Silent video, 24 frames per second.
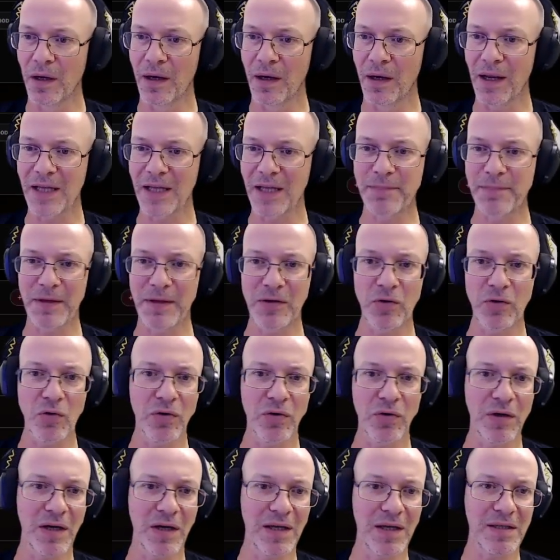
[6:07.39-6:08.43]
Last but
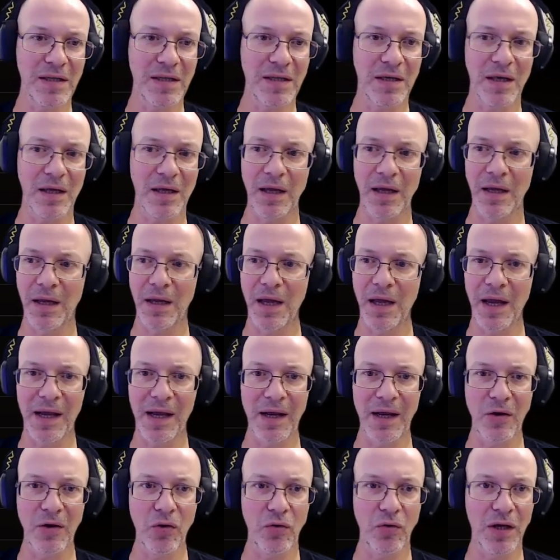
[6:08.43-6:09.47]
not least, I
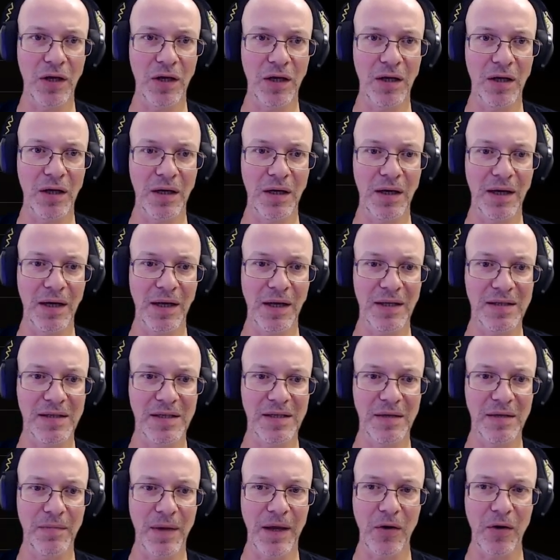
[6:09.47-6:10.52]
can go here and can
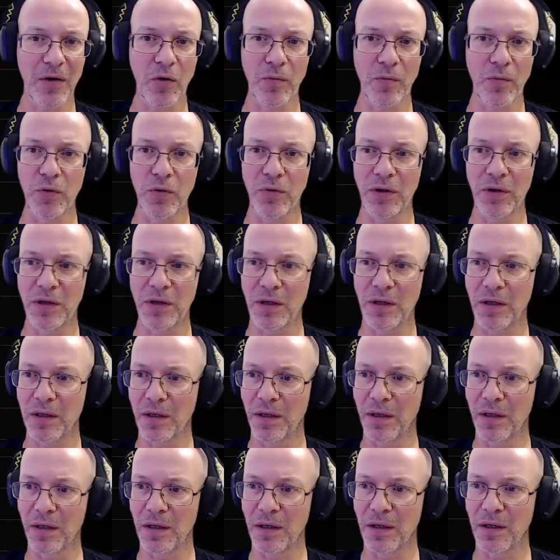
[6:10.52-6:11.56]
see my
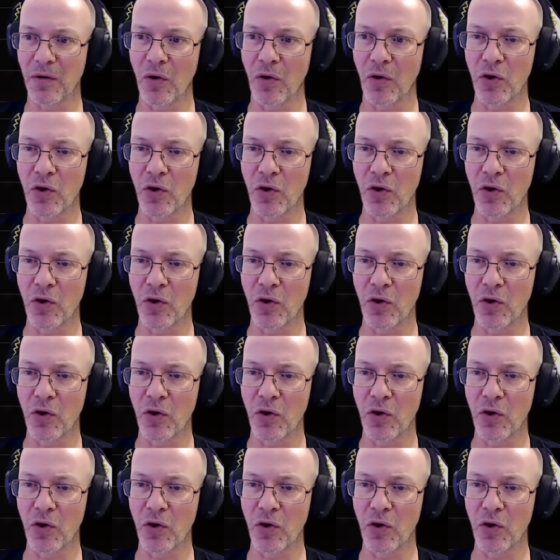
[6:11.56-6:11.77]
community.